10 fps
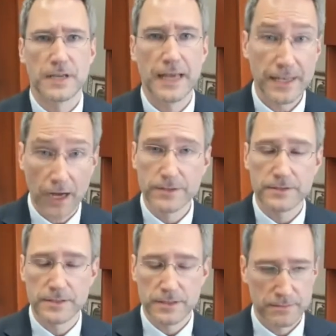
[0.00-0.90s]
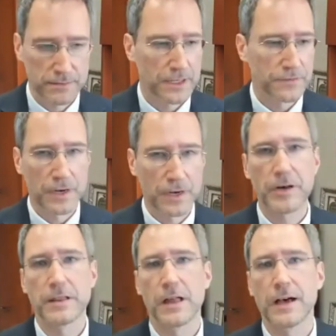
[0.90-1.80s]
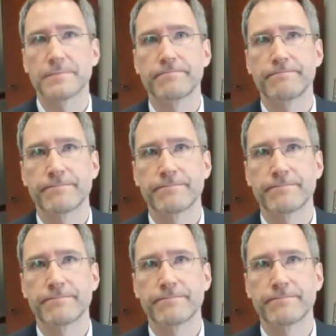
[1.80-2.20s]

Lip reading: and others that have come online,